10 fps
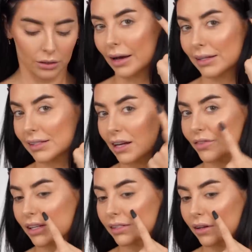And instead of
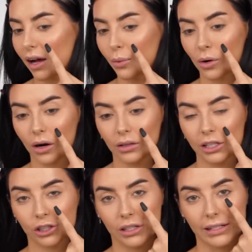this side, where I'll
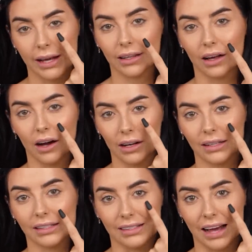literally take the
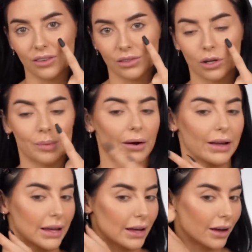highlighter down to about
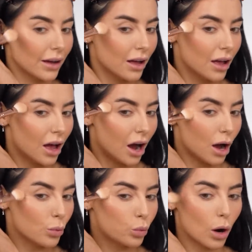here,
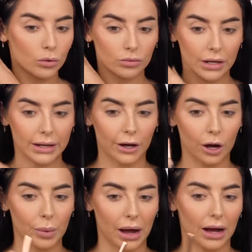I won't really
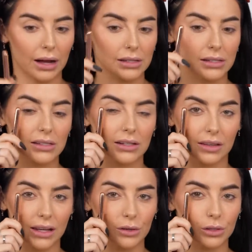go past
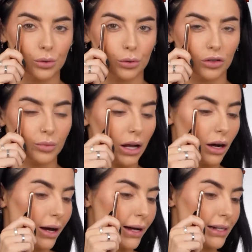the outer corner of my
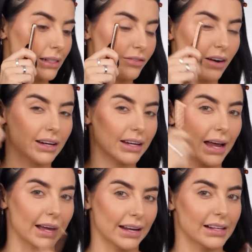eye, because I find,
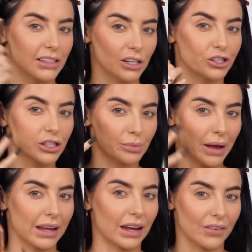again, it does just
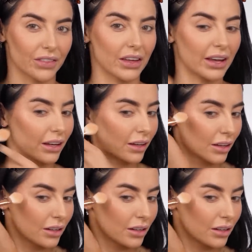make everything